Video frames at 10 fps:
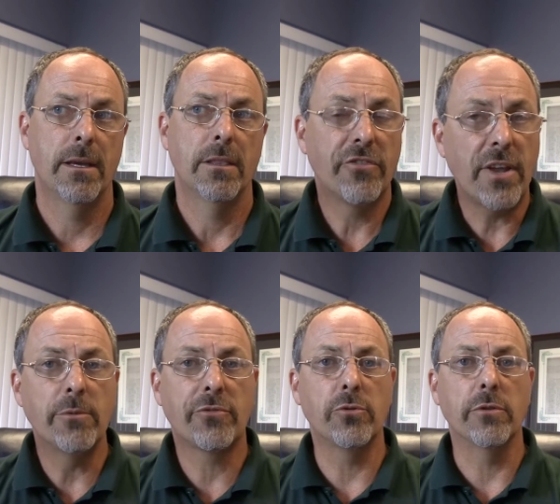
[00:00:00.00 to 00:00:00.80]
The same
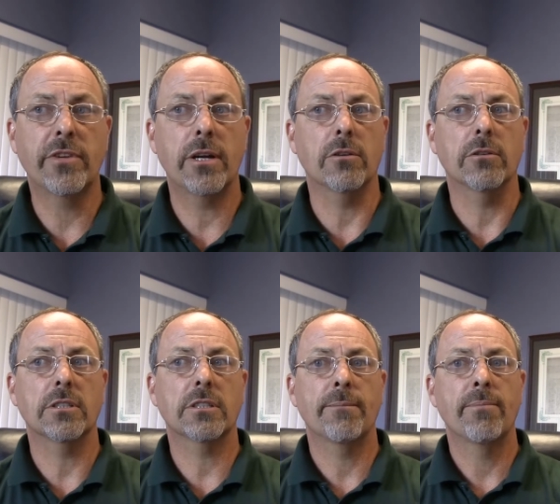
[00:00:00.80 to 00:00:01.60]
is true of
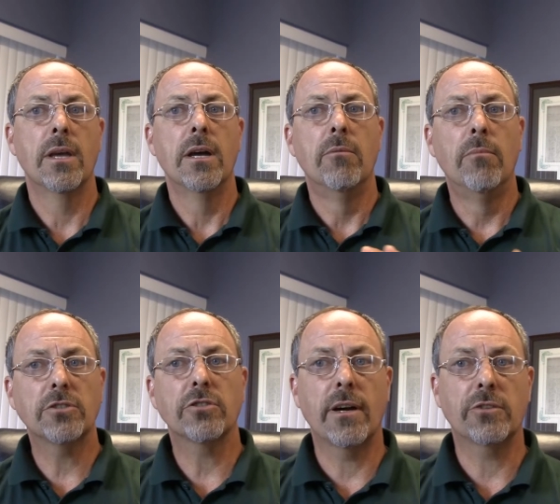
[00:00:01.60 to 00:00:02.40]
terrorists.
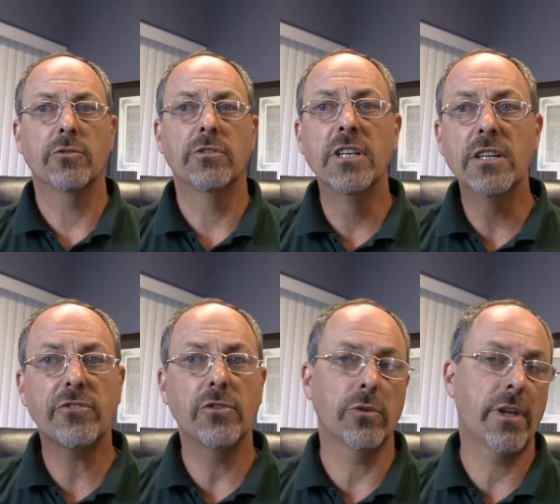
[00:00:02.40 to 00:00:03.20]
Much of our
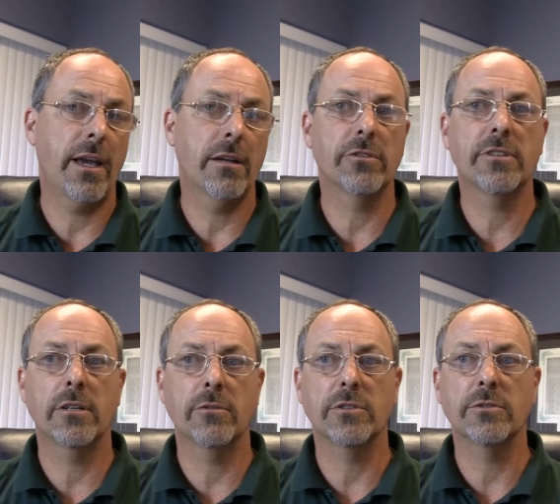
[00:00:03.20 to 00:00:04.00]
traditional
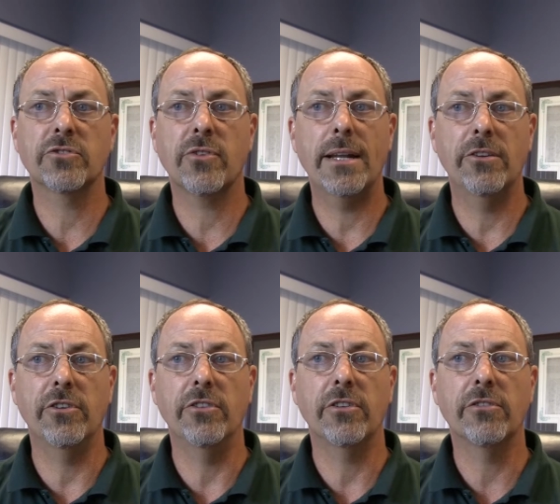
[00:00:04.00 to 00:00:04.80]
counterterrorism
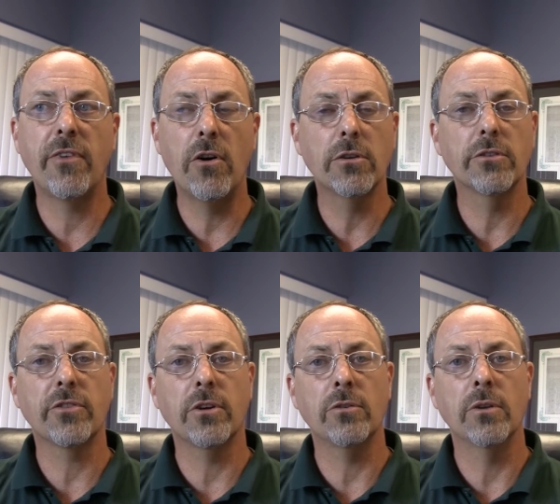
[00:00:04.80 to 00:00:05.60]
strategies has focused
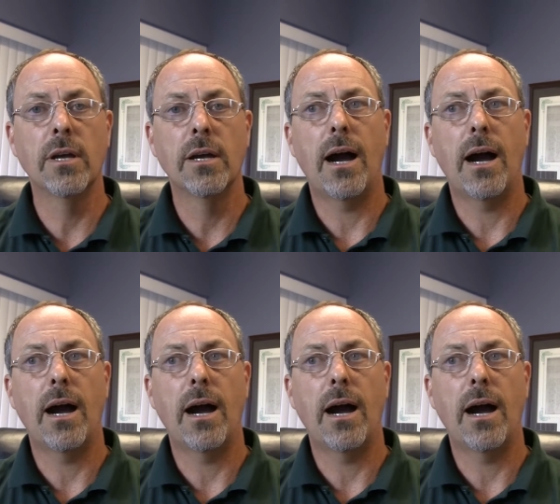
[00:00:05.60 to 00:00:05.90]
on